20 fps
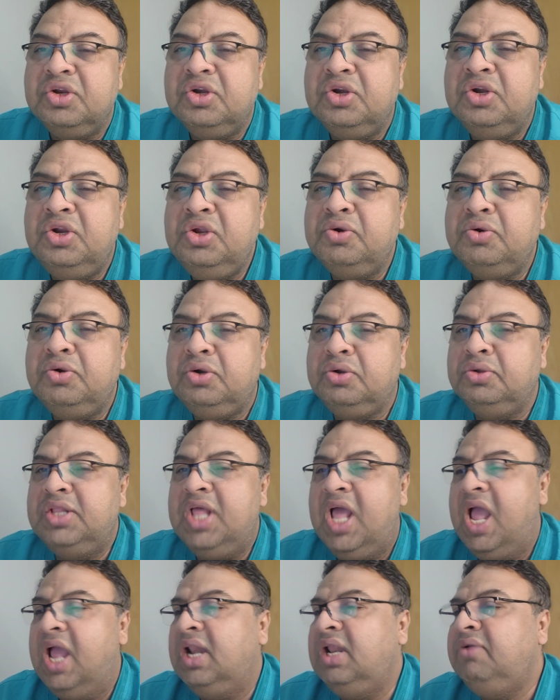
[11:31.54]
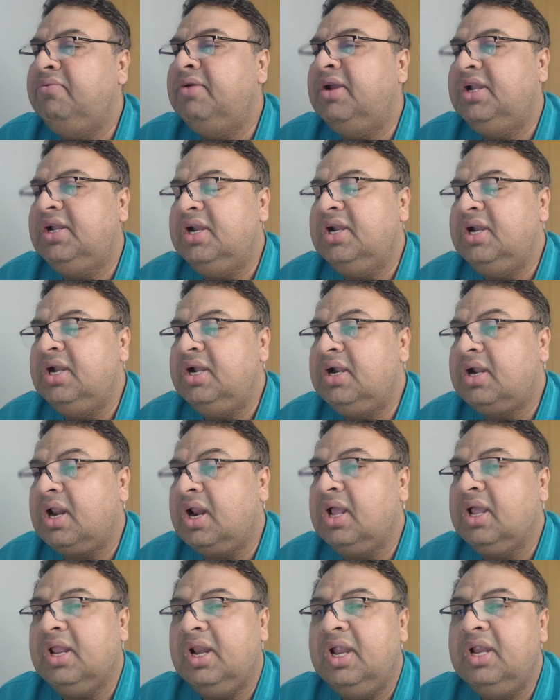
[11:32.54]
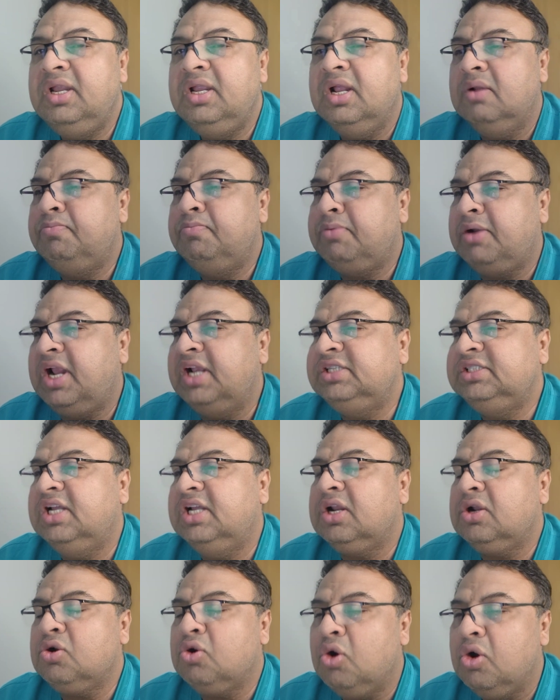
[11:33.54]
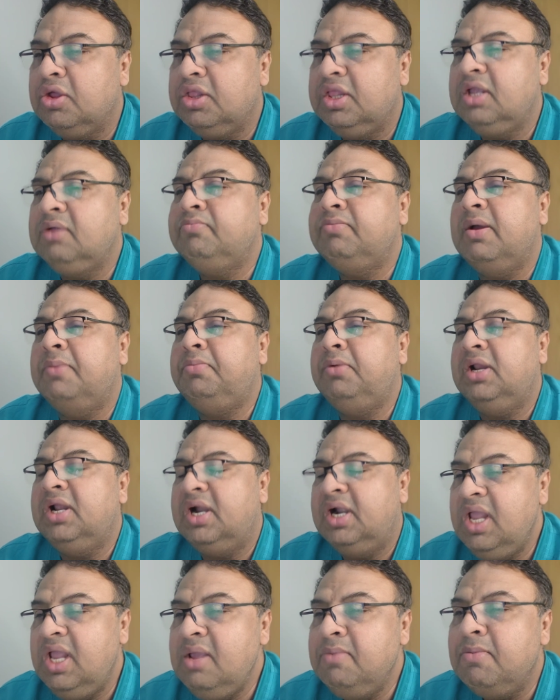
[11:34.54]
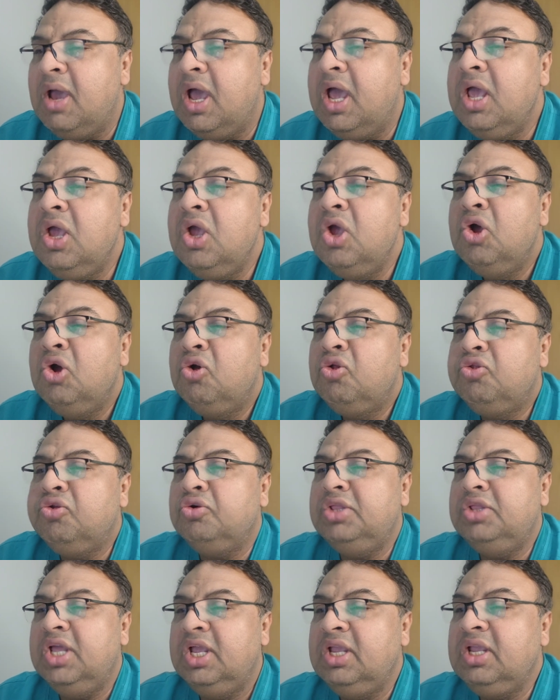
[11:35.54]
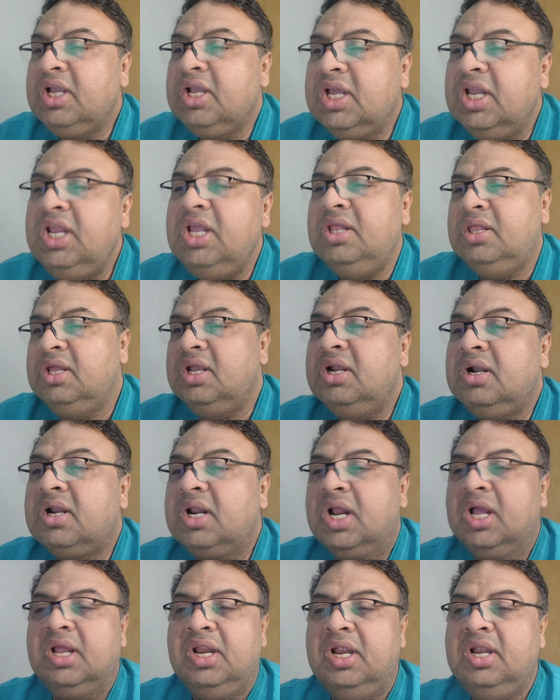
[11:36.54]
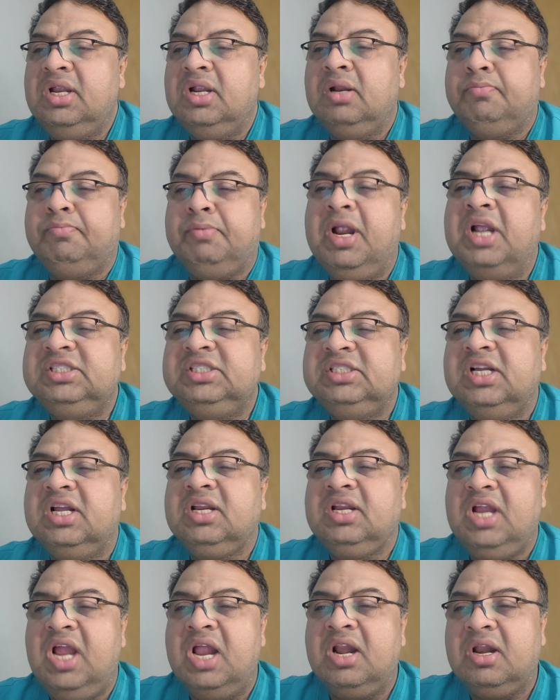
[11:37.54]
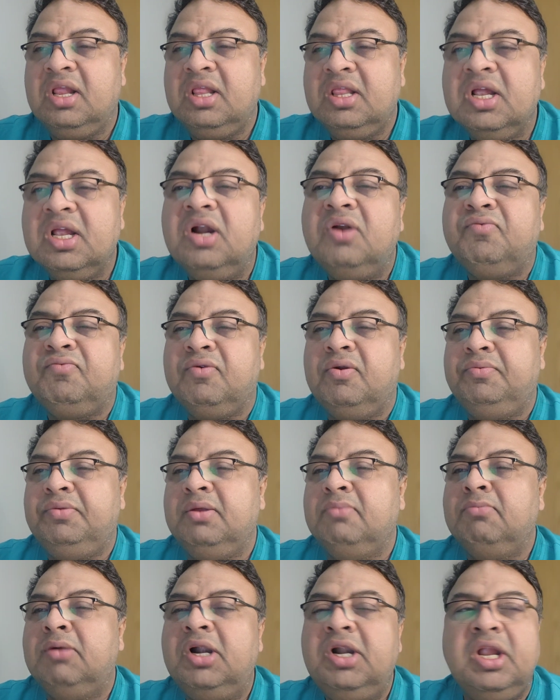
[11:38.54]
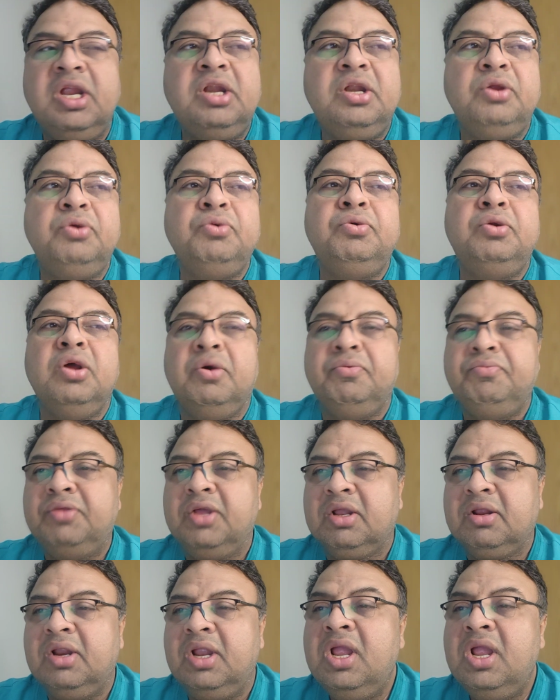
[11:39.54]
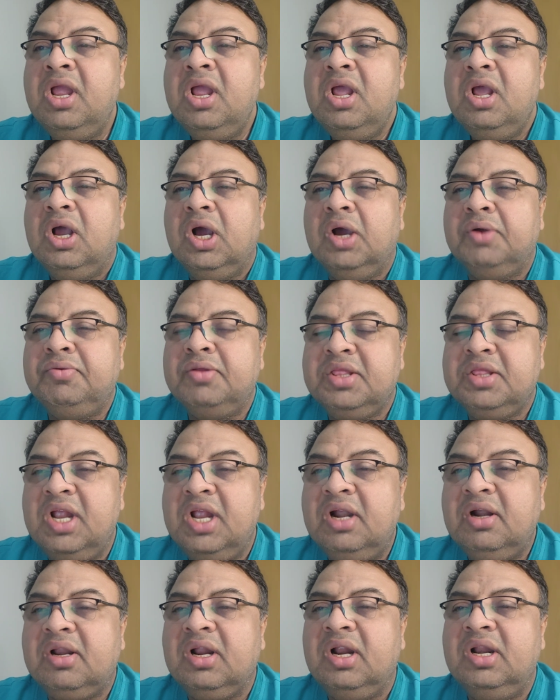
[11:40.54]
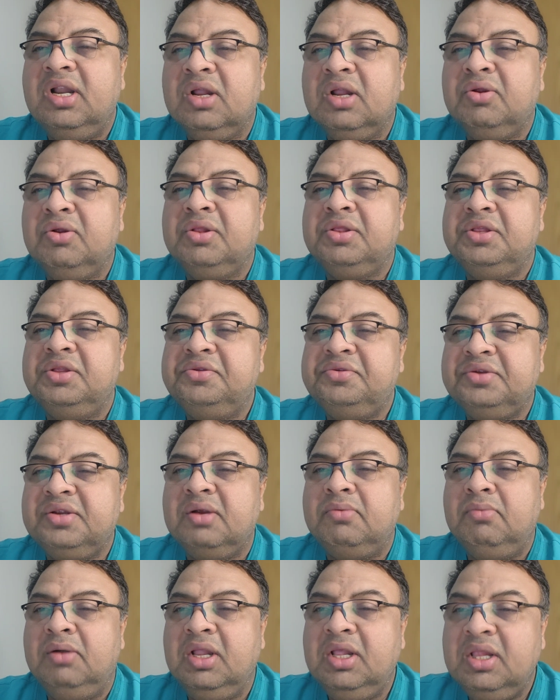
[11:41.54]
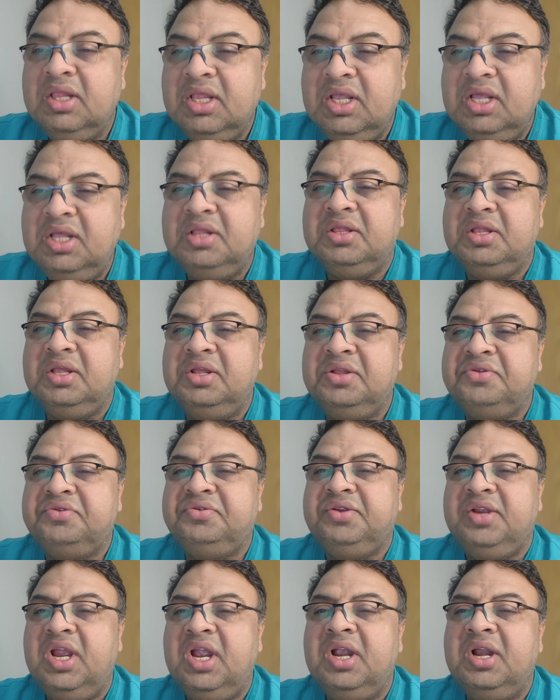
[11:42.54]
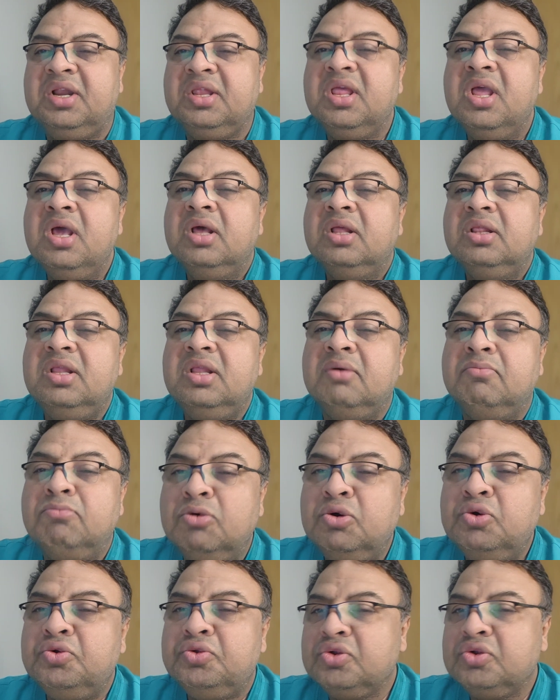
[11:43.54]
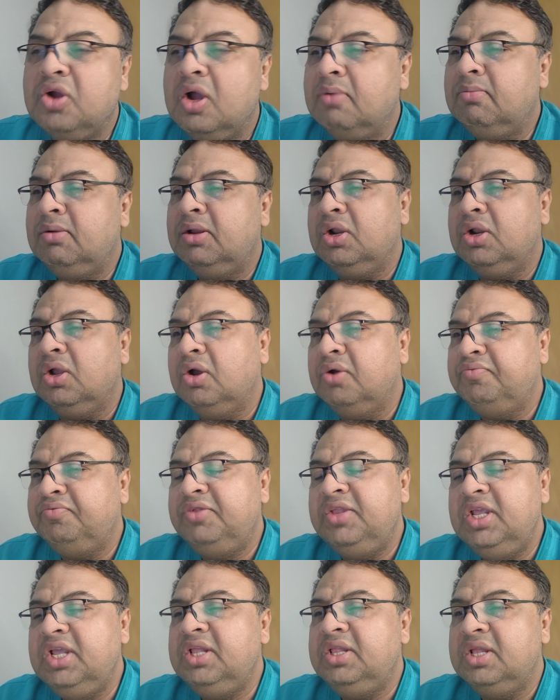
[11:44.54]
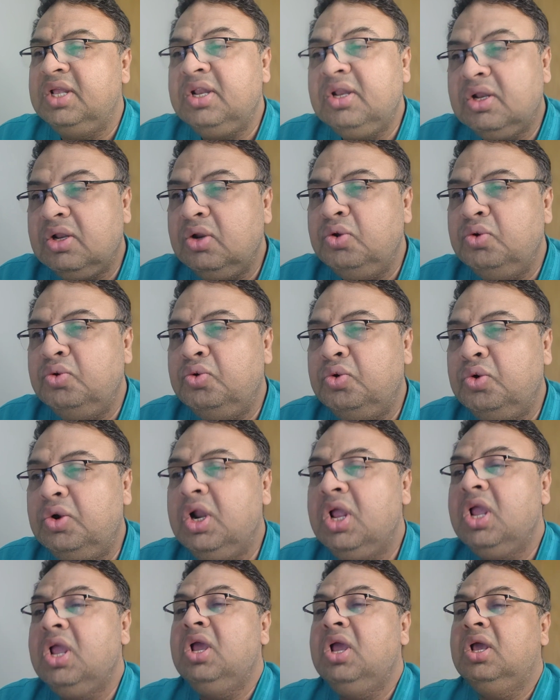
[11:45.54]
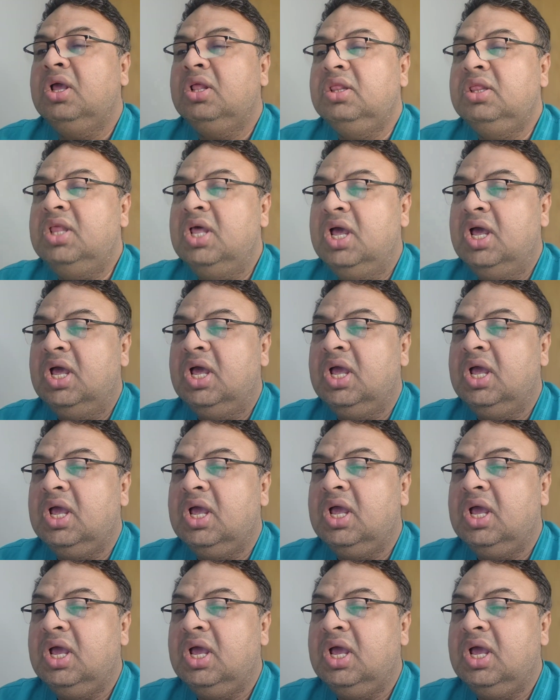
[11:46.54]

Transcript: due to the elevated intracranial pressure causing papillary edema. So the increased intracranial pressure can result from the multitude of the central nervous system disease states. The most common of these include the